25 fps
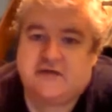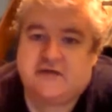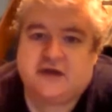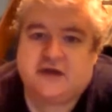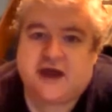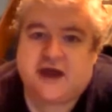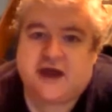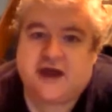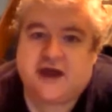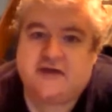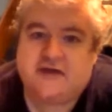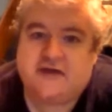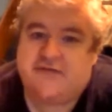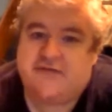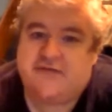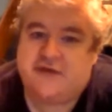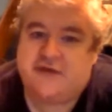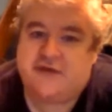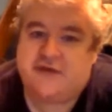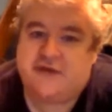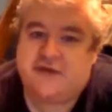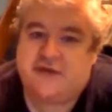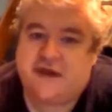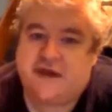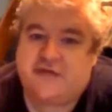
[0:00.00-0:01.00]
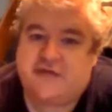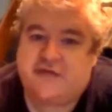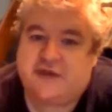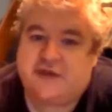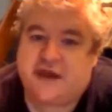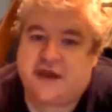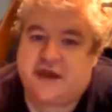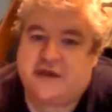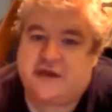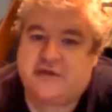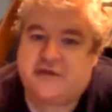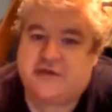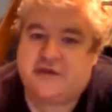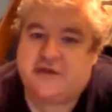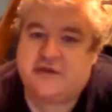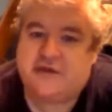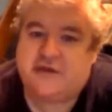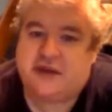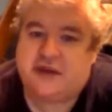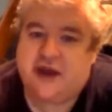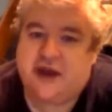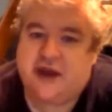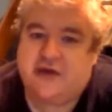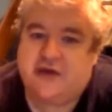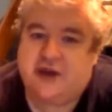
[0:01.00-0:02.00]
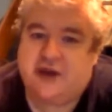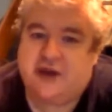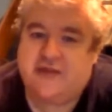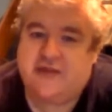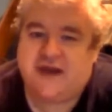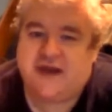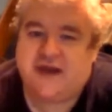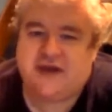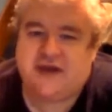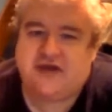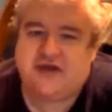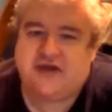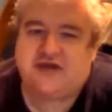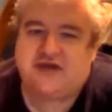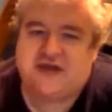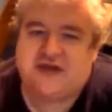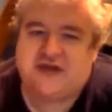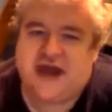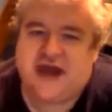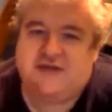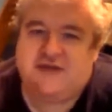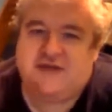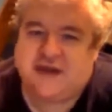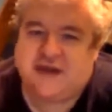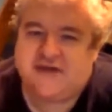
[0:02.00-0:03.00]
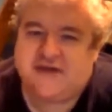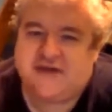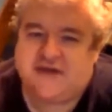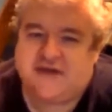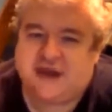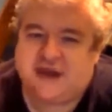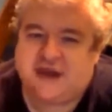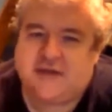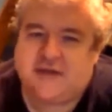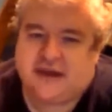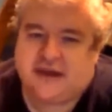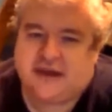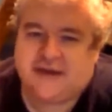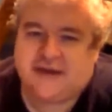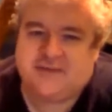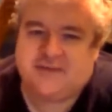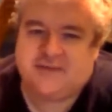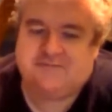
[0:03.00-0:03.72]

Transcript: I didn't feel right for like two hours. I mean, it just sat in my stomach.